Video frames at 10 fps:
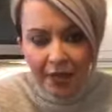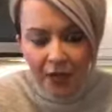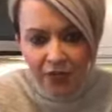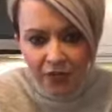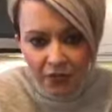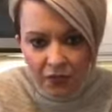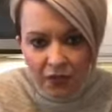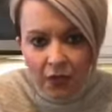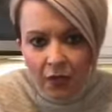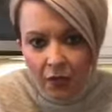ounces.
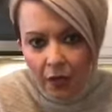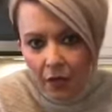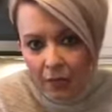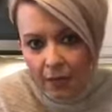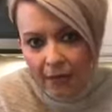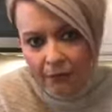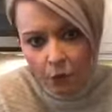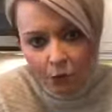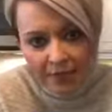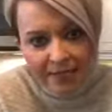I've
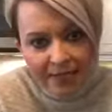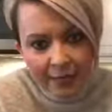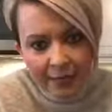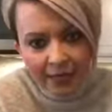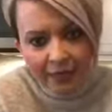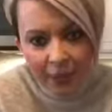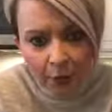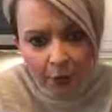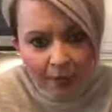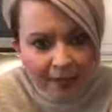always taken my
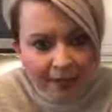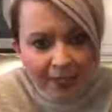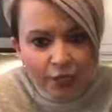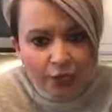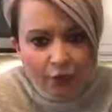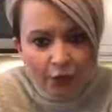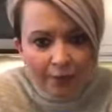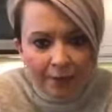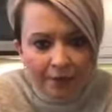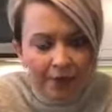thyroid medication
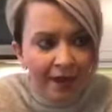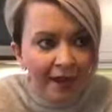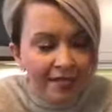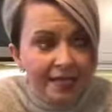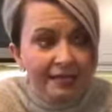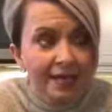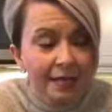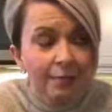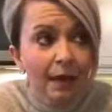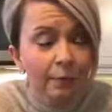during my fast. I
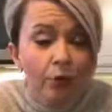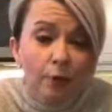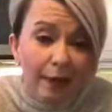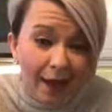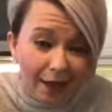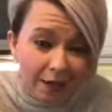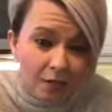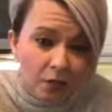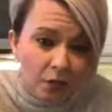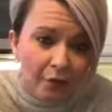take my
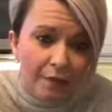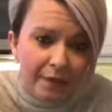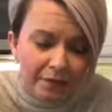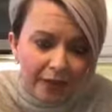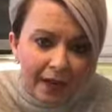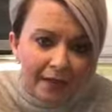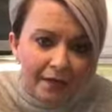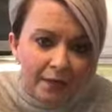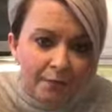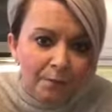probiotics during my fast.